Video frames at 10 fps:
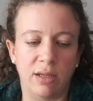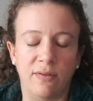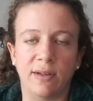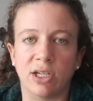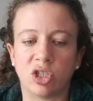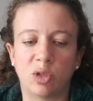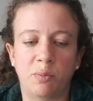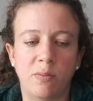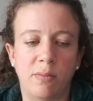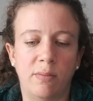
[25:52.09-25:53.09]
finished
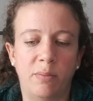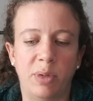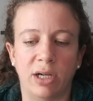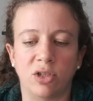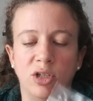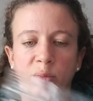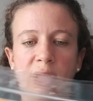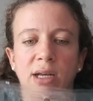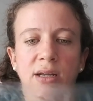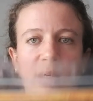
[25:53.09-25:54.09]
picture,
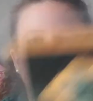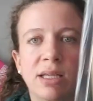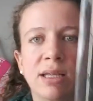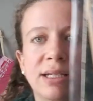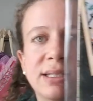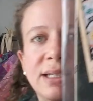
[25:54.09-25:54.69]
but this